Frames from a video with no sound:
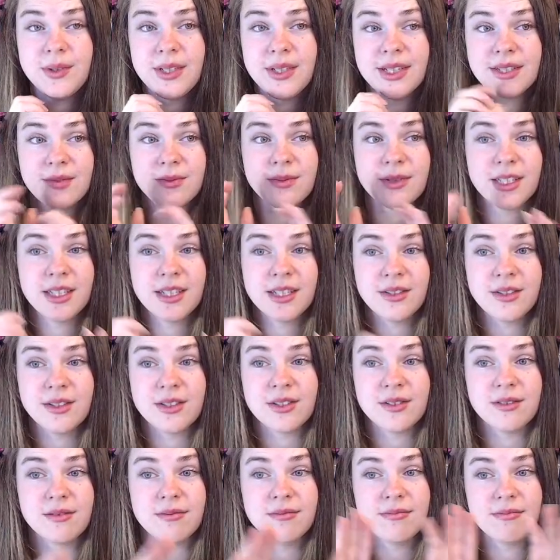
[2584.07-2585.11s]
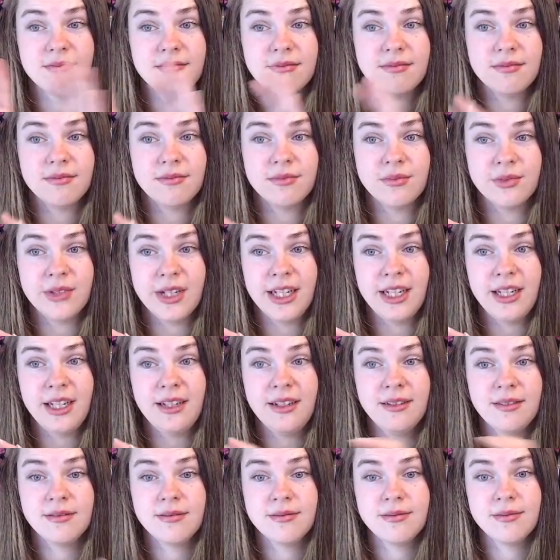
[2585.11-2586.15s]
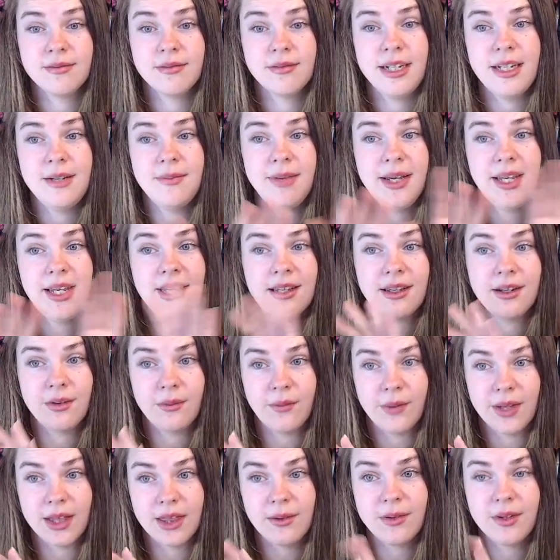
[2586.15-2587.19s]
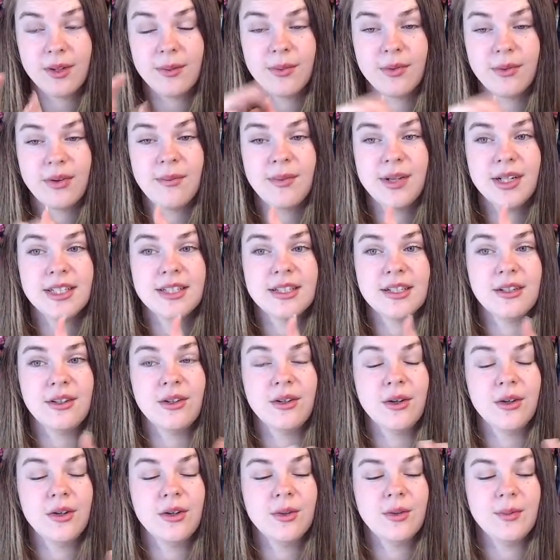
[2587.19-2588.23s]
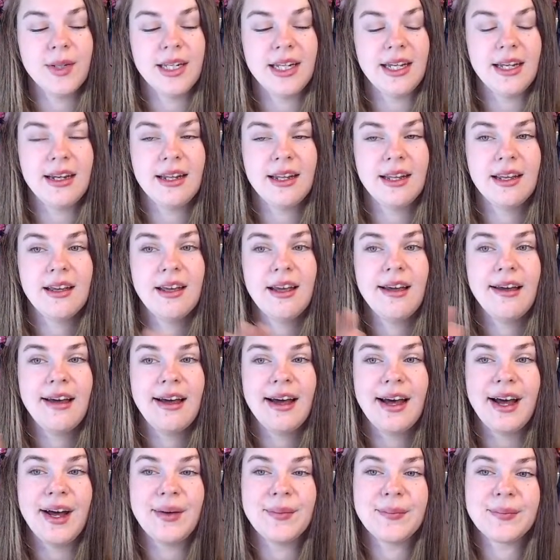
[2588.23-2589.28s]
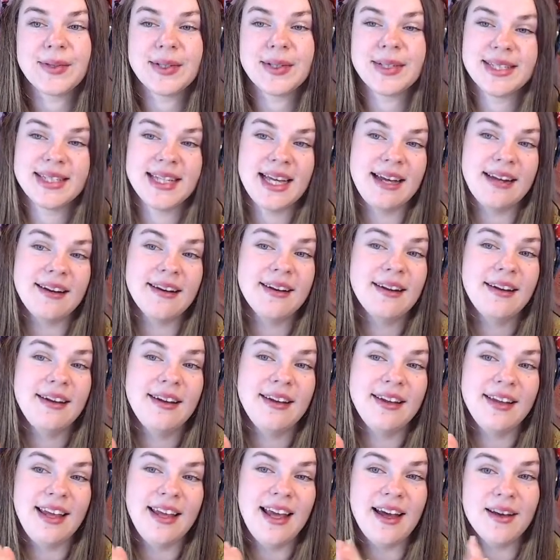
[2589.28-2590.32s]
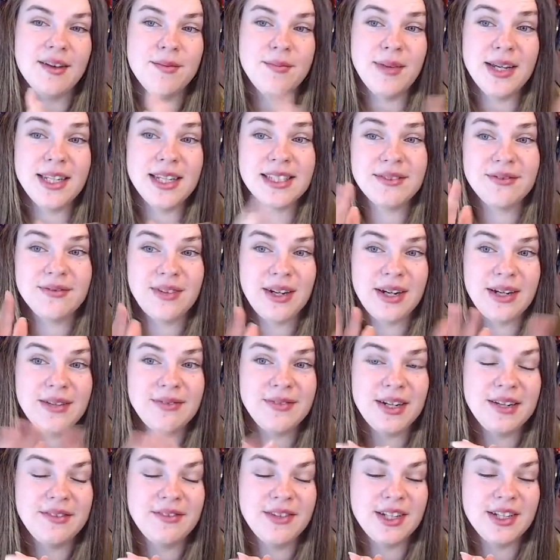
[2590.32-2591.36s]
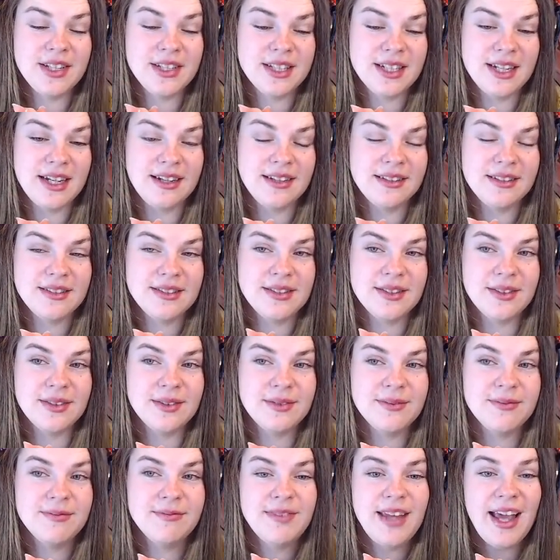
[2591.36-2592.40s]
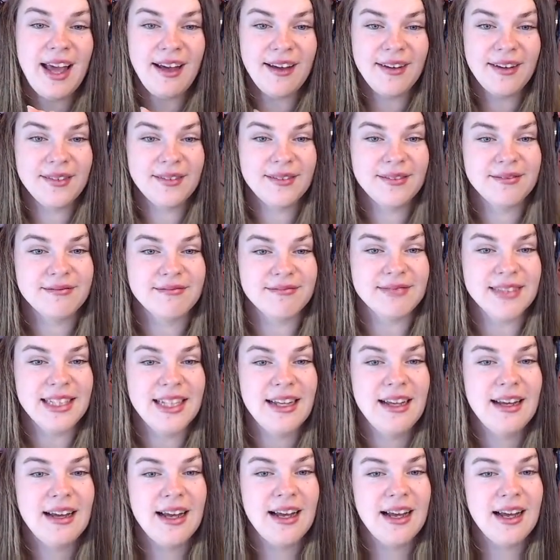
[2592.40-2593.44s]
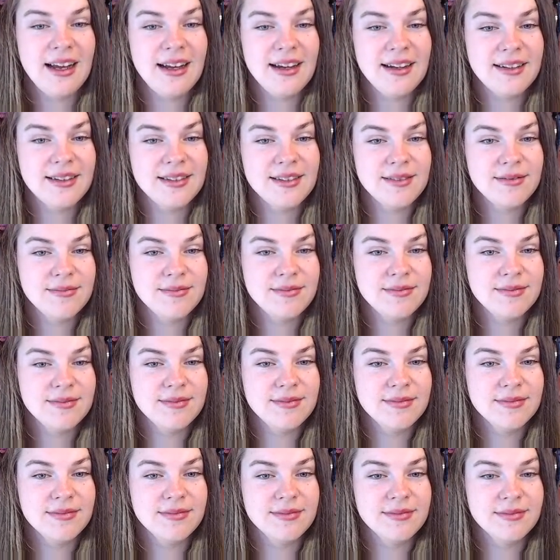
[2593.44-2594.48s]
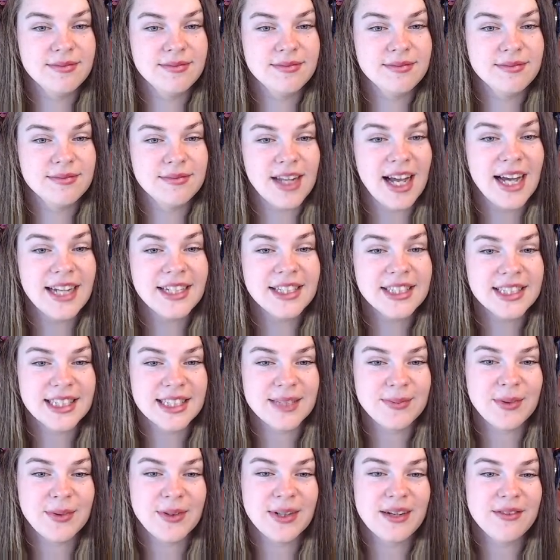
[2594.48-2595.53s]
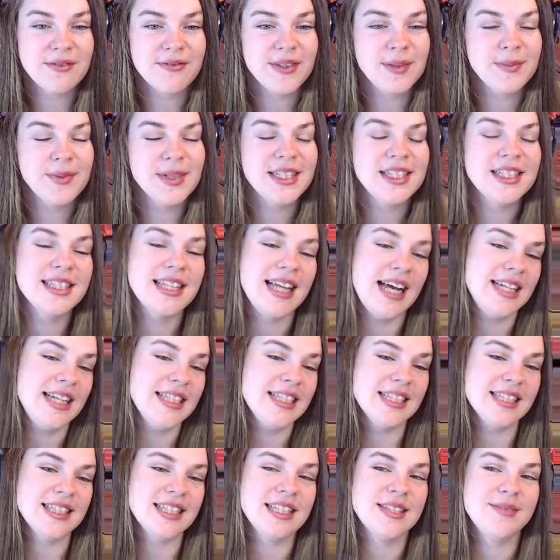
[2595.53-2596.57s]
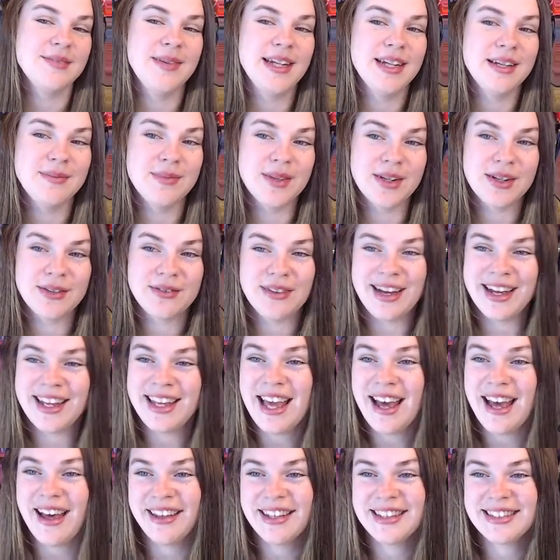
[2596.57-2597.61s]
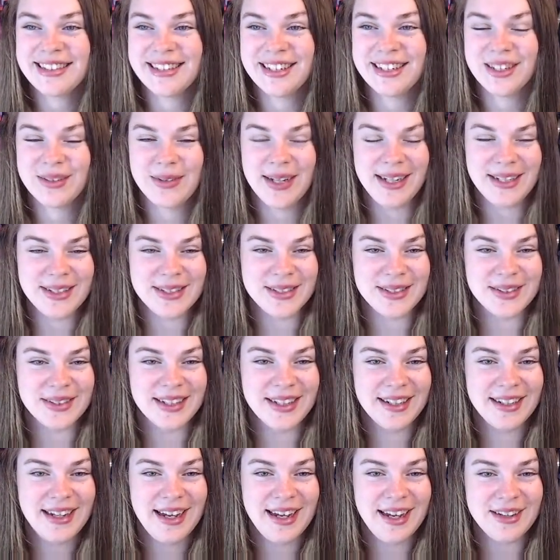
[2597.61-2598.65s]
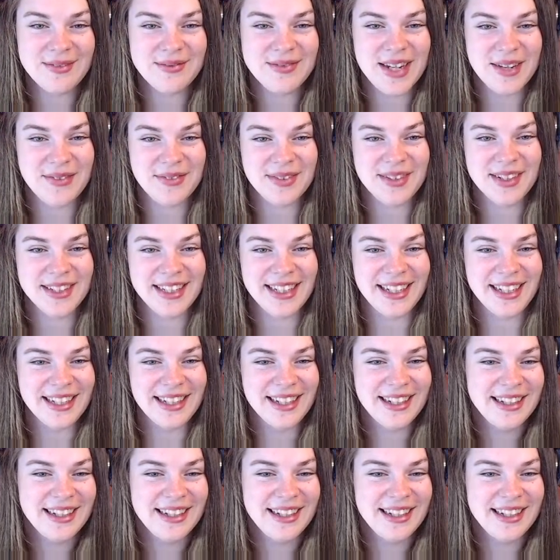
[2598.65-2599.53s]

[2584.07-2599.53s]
it's really good to remake it with all the parameters that you know you'll be needing, because that, yeah, makes it very, very versatile. So yeah, I just export and flip it in slices, says make and modify. Yeah, that's another way to do it. Definitely.